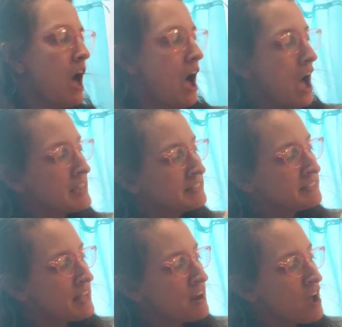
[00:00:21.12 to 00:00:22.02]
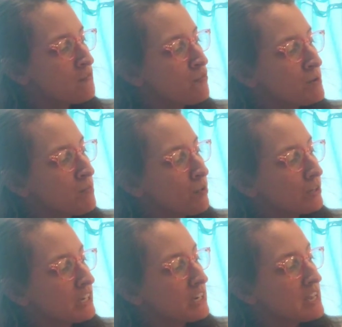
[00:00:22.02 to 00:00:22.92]
I set off one
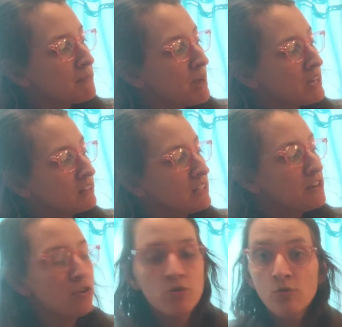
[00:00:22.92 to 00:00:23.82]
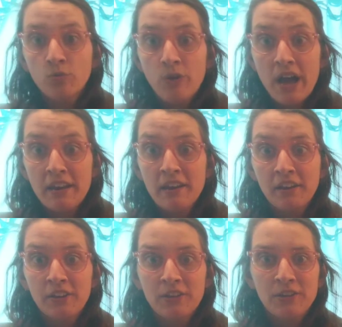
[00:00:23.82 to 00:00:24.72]
morning in my little red
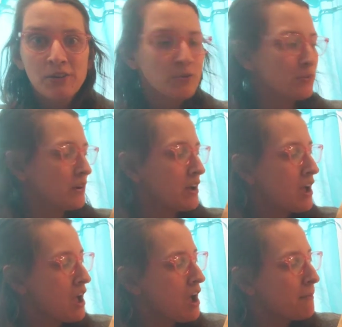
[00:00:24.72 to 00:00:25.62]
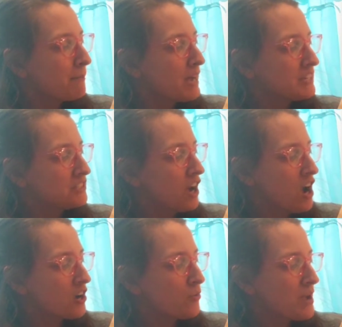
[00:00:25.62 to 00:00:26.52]
canoe. My
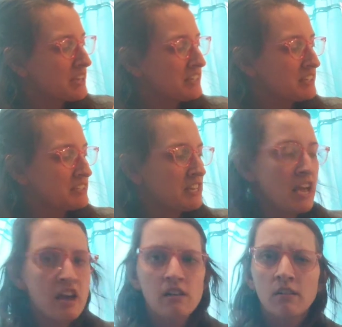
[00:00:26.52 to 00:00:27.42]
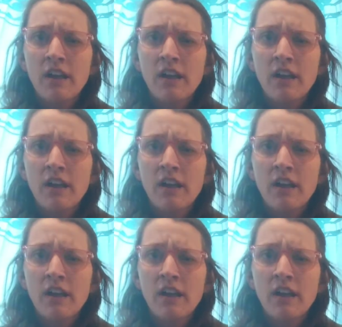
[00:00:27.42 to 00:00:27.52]
dog wagged his tail